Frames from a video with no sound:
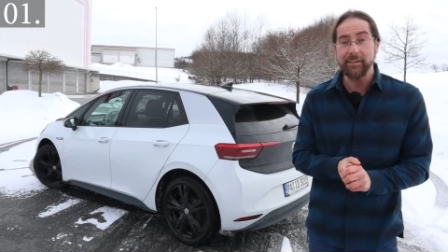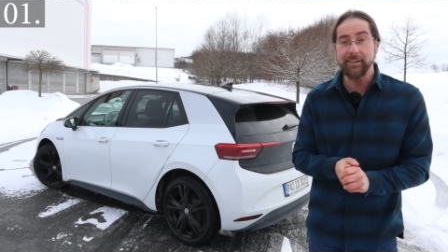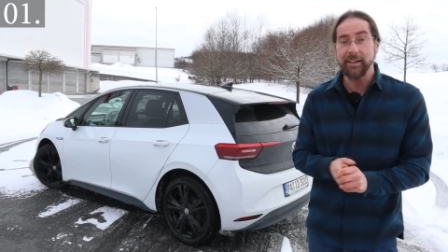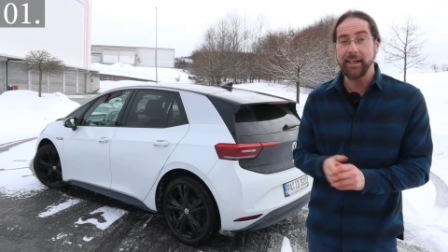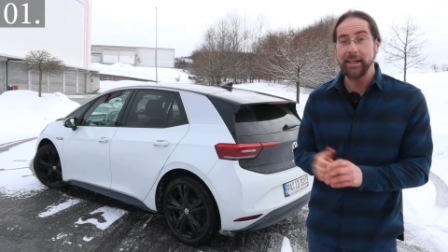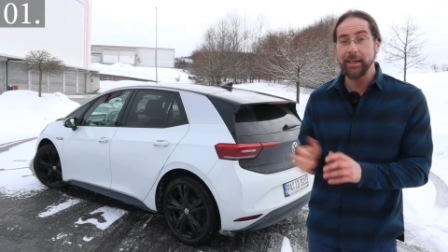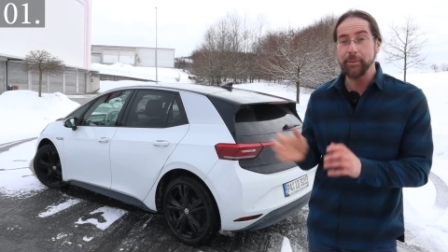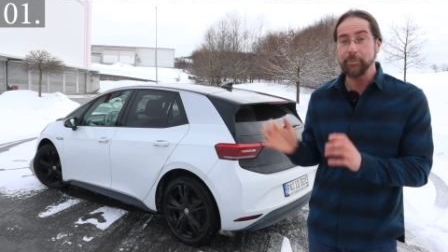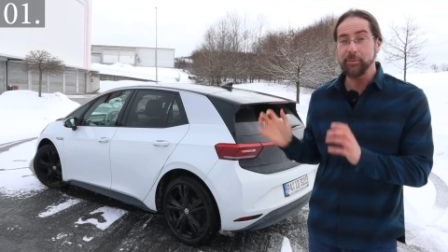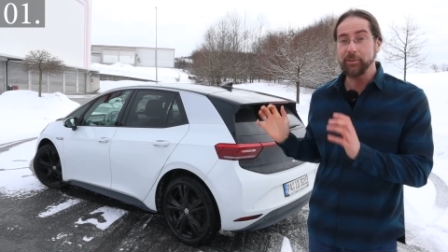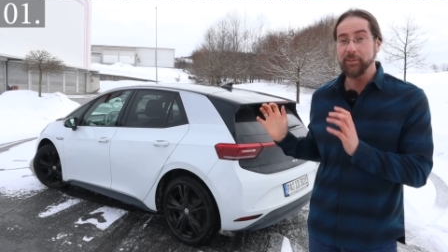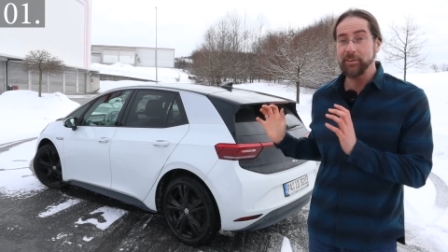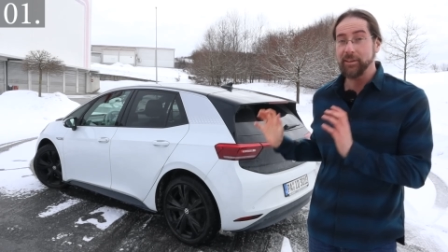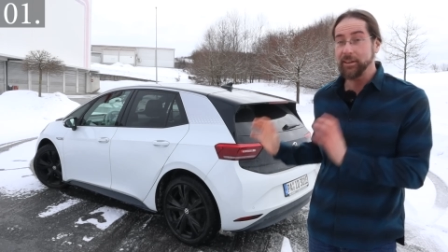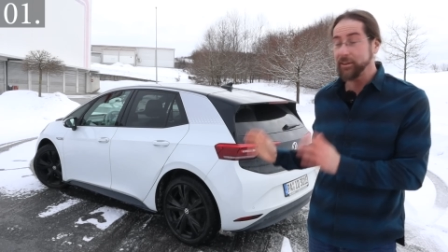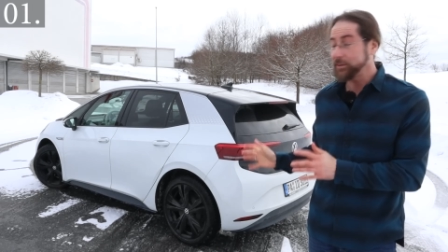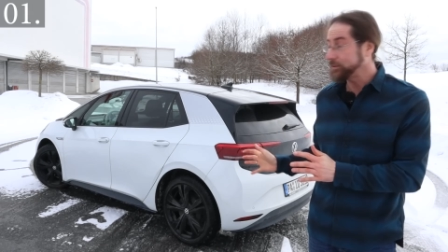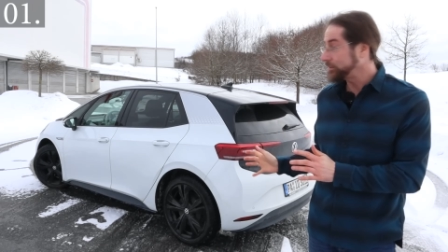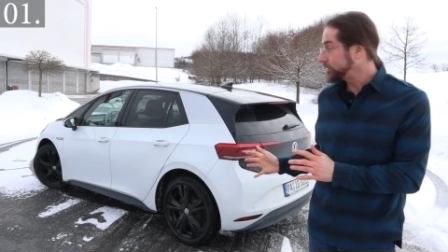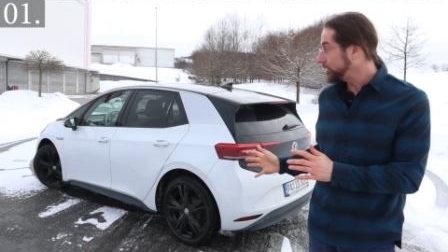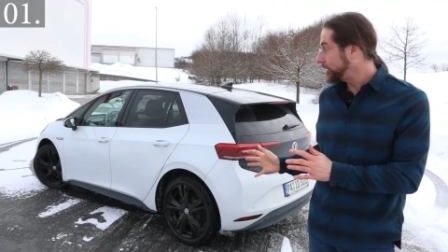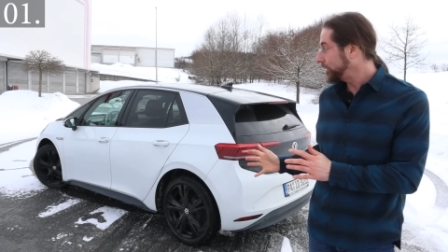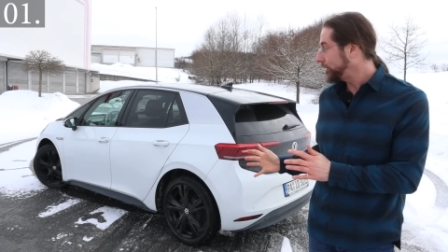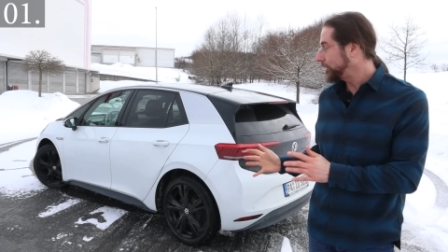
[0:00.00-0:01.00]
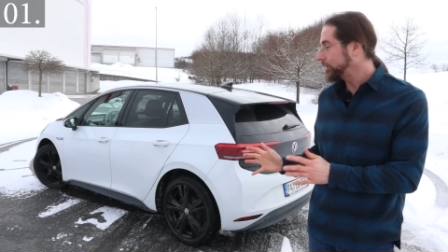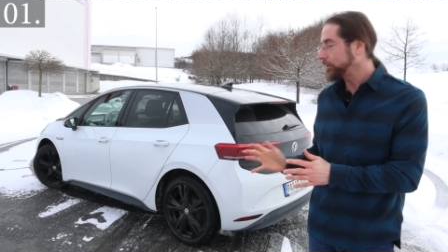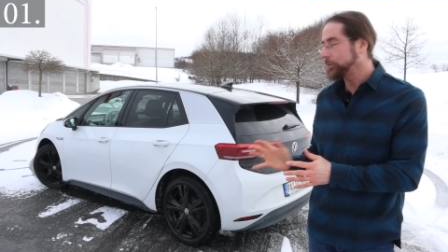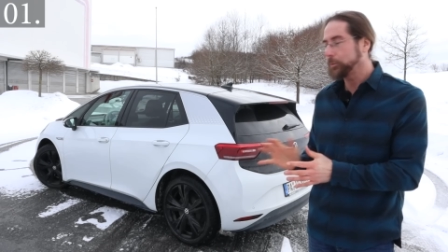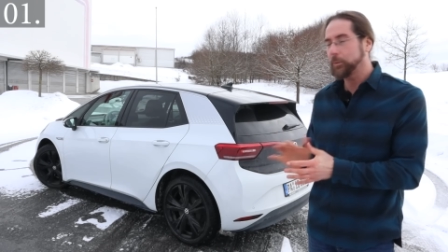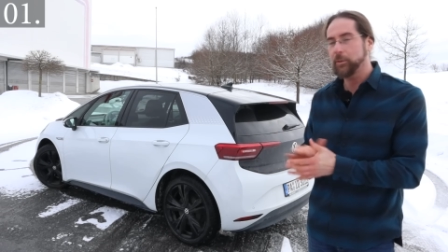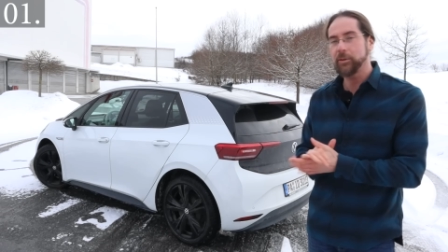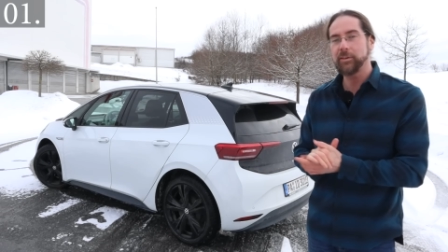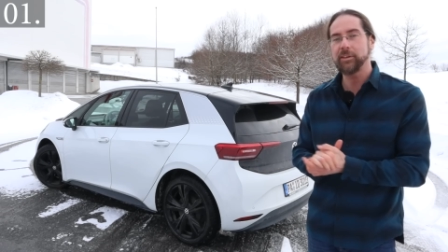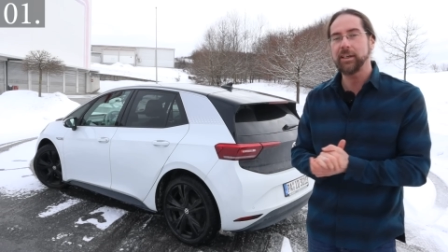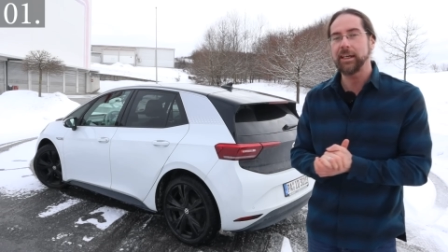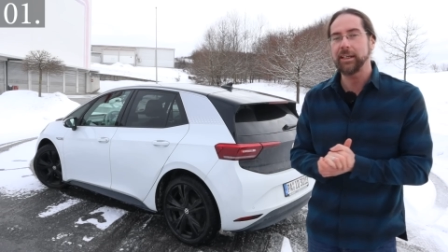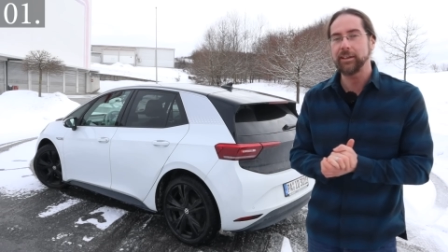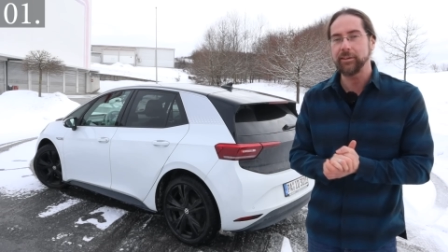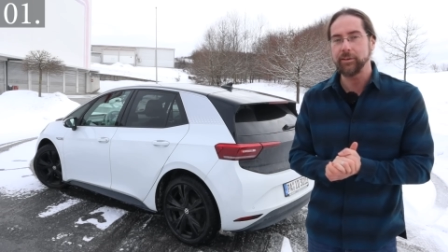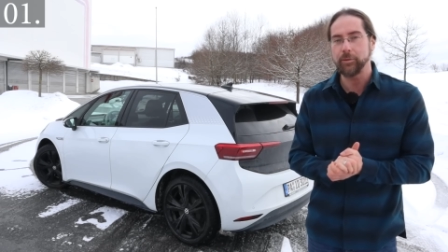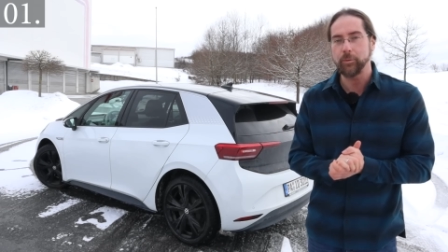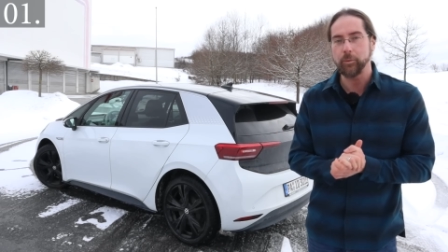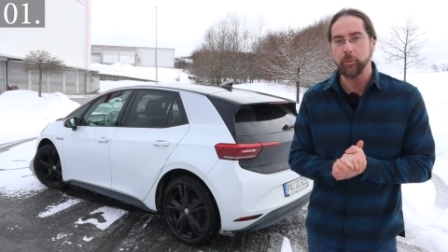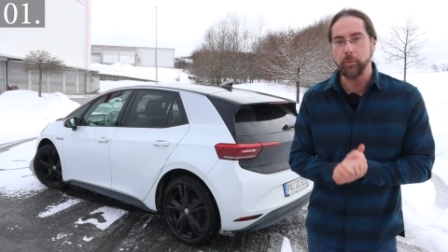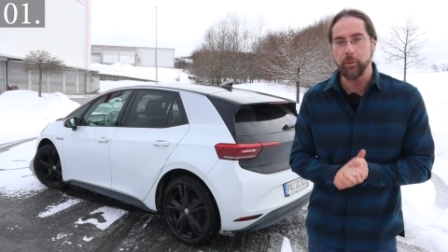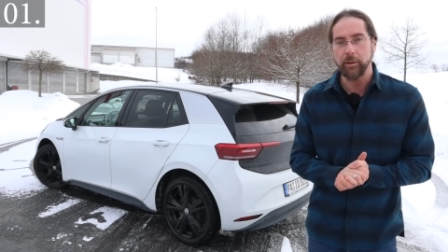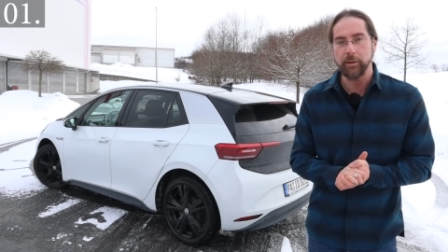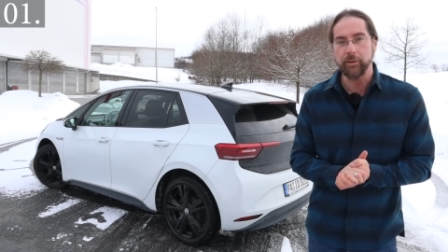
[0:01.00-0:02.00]
times this car was at
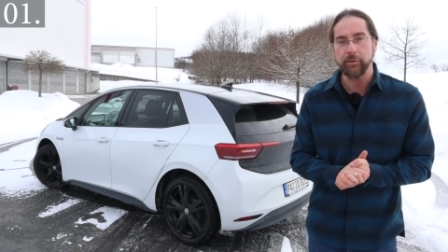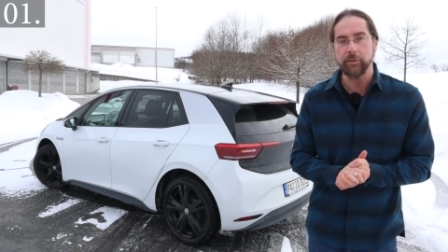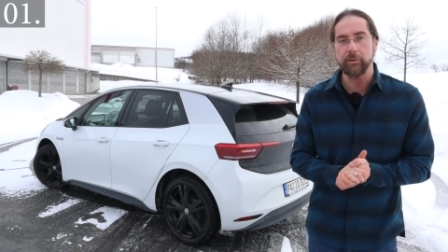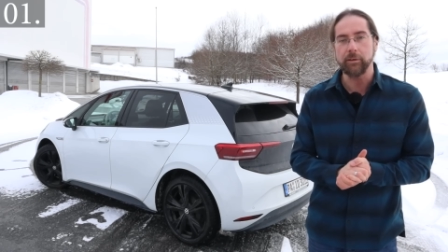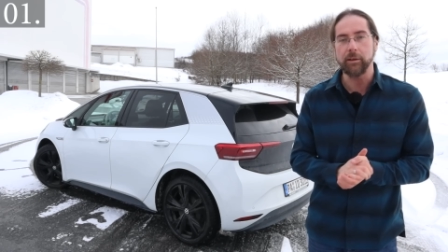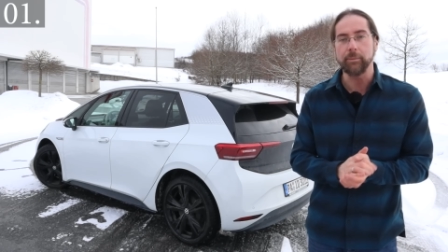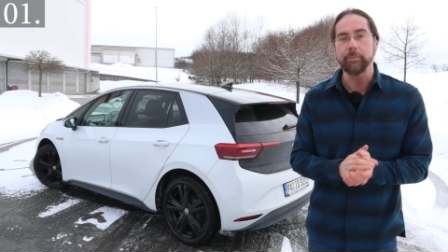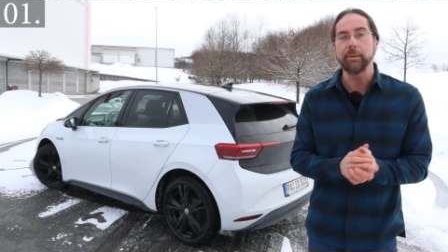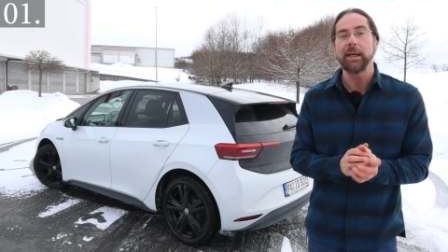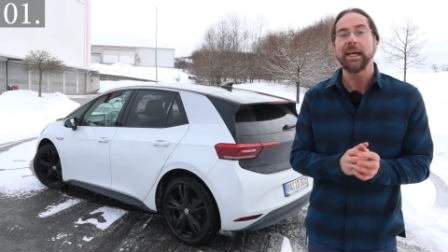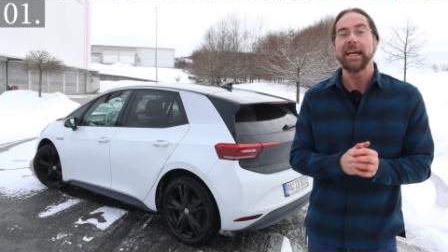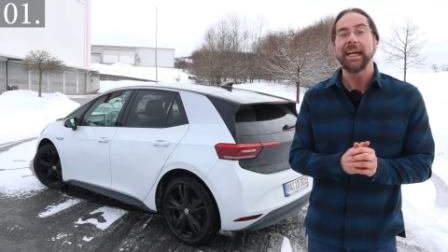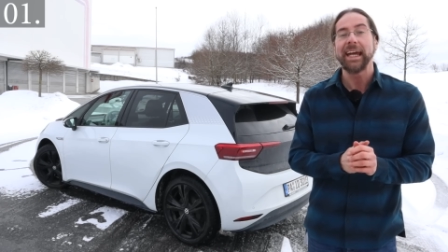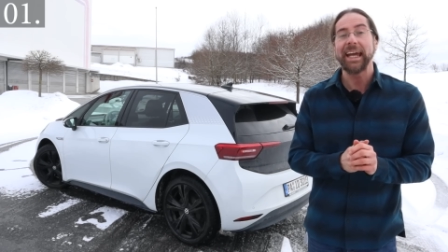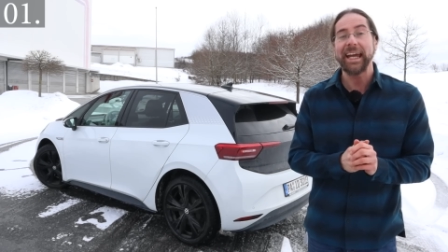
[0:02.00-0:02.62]
the workshop.